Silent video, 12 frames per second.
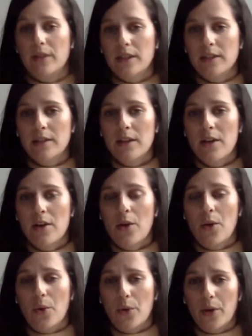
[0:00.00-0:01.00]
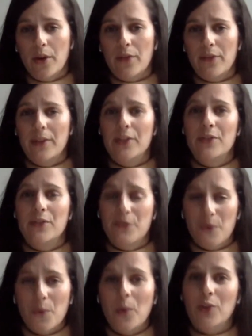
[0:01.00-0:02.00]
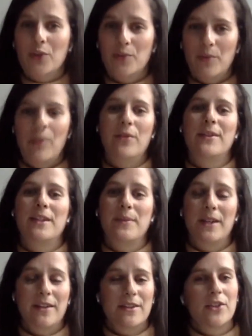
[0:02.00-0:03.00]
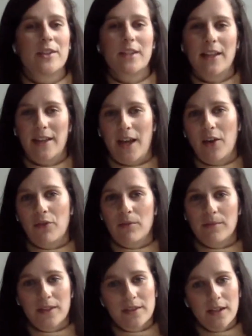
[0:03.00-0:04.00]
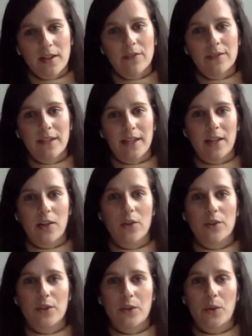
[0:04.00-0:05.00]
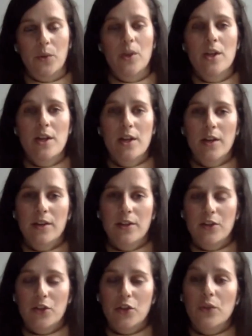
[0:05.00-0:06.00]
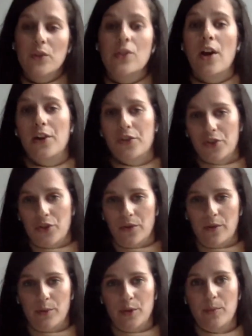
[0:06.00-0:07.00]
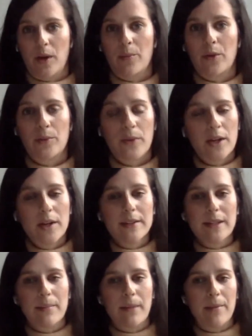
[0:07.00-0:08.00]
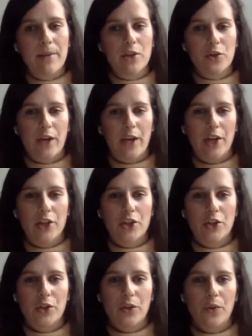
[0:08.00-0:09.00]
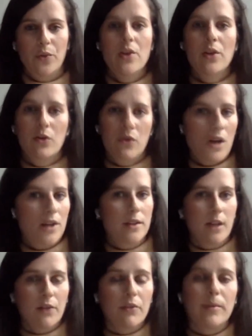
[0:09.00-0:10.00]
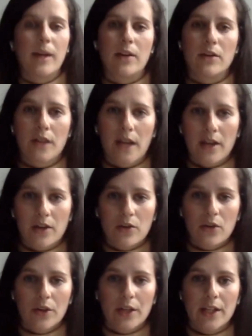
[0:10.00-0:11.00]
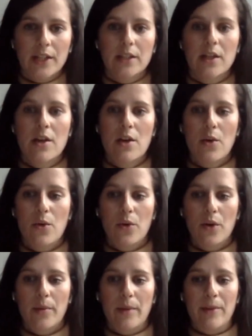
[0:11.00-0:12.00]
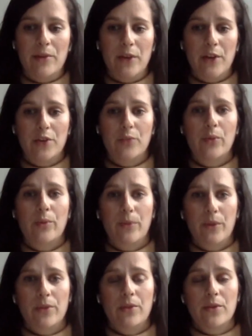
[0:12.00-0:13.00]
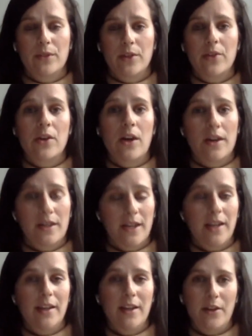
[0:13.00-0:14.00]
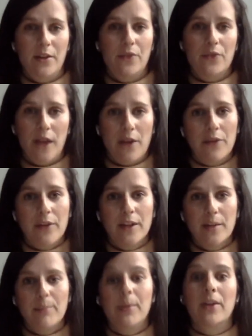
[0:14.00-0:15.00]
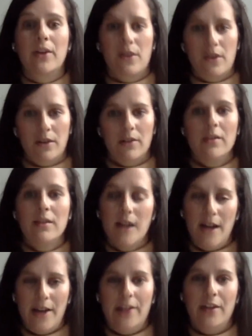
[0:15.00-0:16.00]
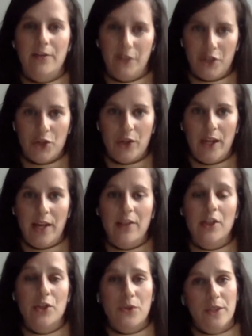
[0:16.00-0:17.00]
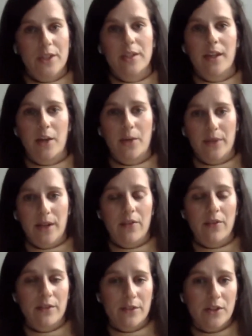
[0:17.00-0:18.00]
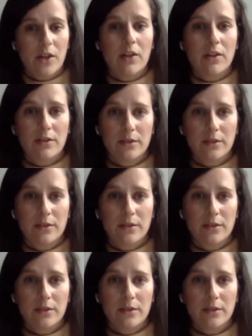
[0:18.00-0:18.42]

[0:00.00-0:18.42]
these or if they don't want to promote this because they're selling out from themselves, they can also choose not to show the most popular products and maybe trying to cross sell from other categories or maybe trying to promote those that are not getting enough traffic but are high in inventory and they do need to get rid out of their stock.